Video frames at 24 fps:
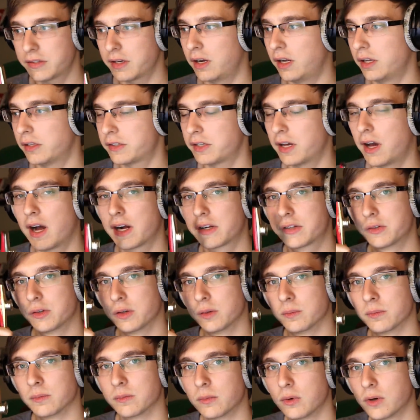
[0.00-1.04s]
t I'll talk to
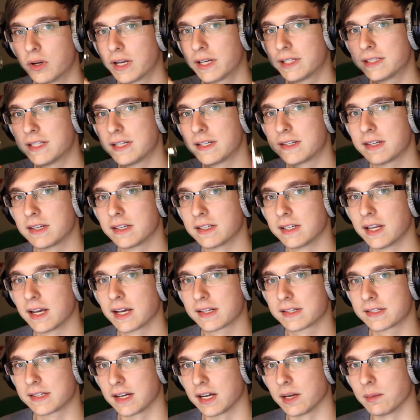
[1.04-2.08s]
him. We'll get this in
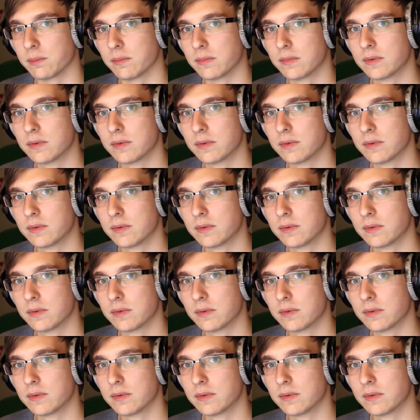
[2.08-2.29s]
next time.